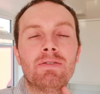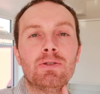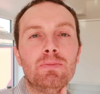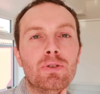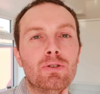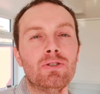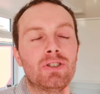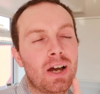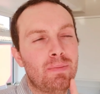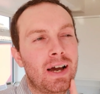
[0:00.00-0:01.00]
have some
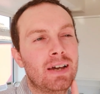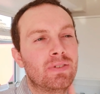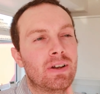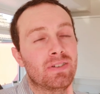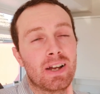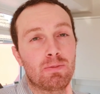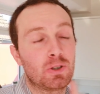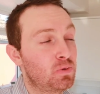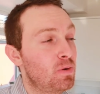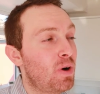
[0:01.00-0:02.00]
lunch. I might even have a nap
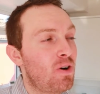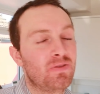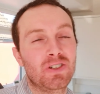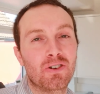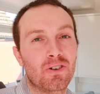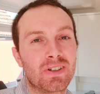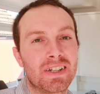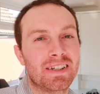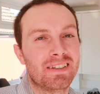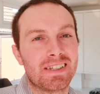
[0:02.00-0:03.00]
because we're both
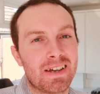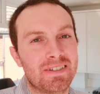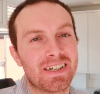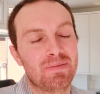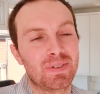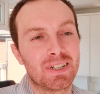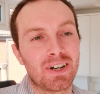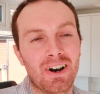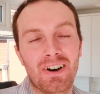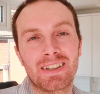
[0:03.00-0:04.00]
yawning at the same time in the
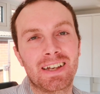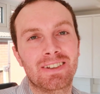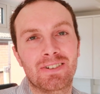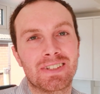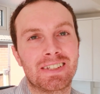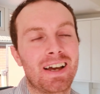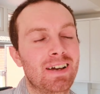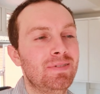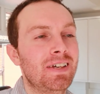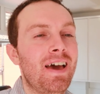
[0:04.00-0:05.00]
car, like loads of
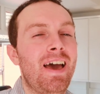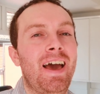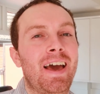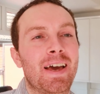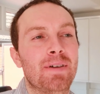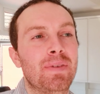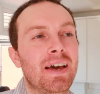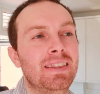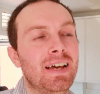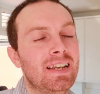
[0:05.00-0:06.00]
times.
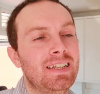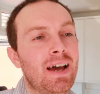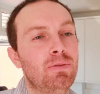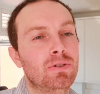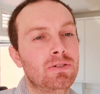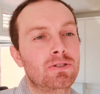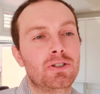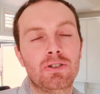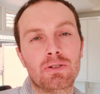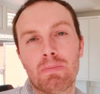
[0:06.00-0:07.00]
And then yeah, we'll
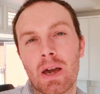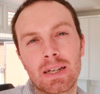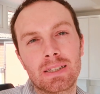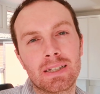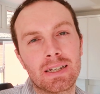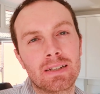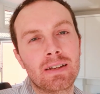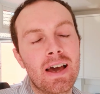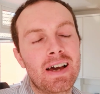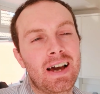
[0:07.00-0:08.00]
do some
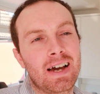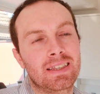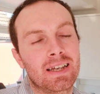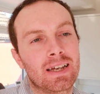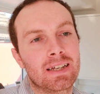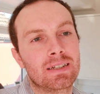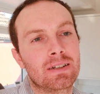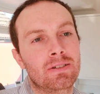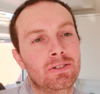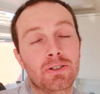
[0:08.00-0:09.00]
painting and
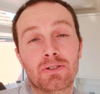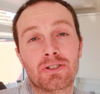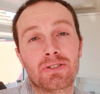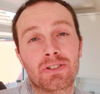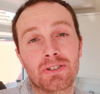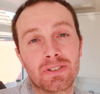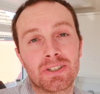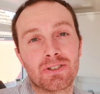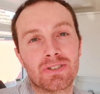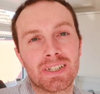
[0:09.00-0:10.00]
then do
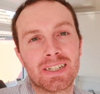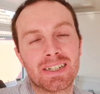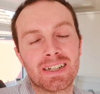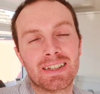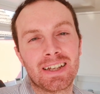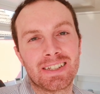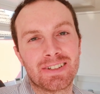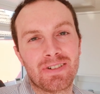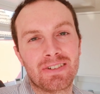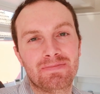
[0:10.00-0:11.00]
the Sunday dinner later